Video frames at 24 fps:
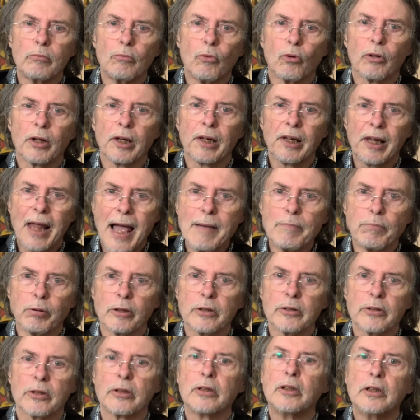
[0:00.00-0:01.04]
more
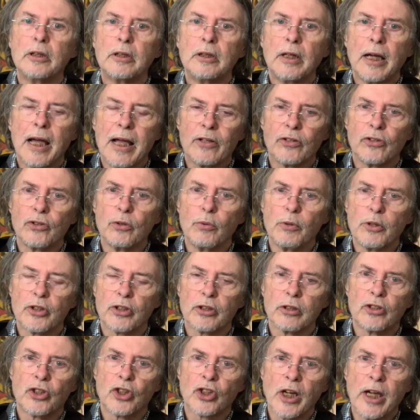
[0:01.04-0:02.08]
elaborate, as you wish
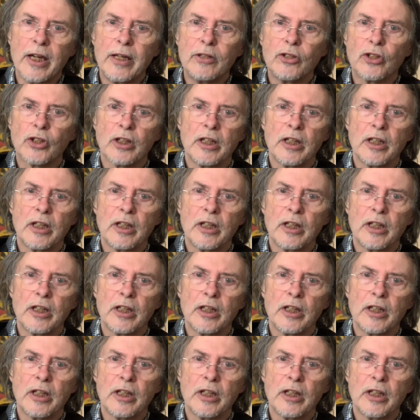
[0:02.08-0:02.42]
to change